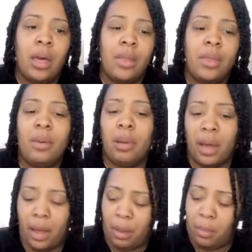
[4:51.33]
the
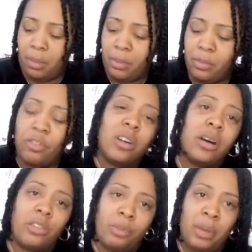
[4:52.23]
blame for
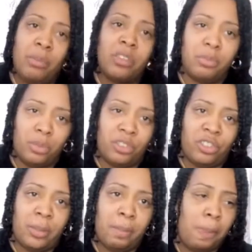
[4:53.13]
other people's bullshit.